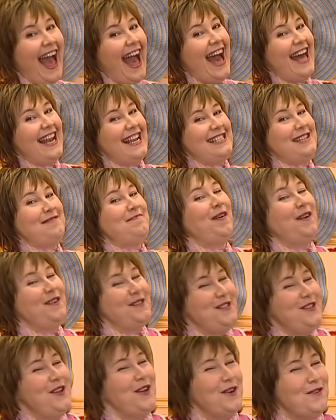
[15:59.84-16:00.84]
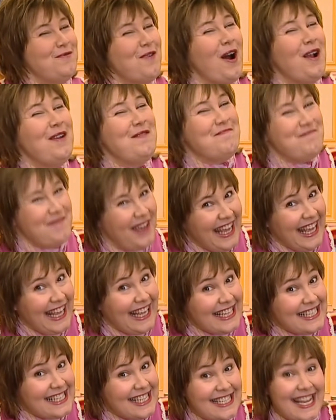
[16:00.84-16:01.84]
And I suppose you want
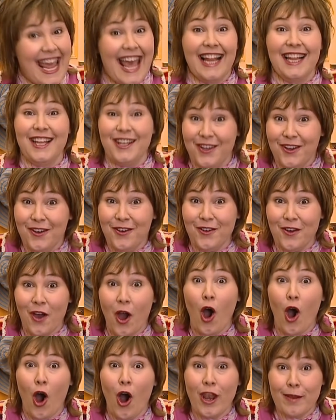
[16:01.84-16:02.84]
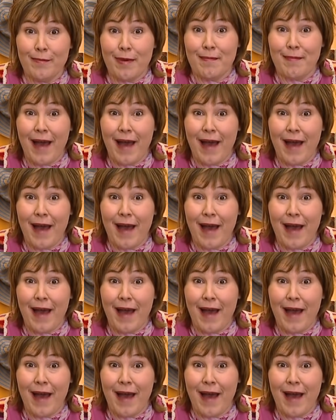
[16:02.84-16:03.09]
me to tell you all about